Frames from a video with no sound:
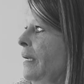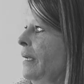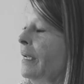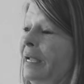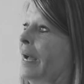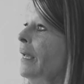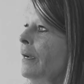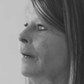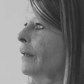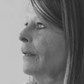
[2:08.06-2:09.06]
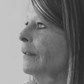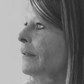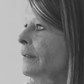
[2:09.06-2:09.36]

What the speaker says: It got her.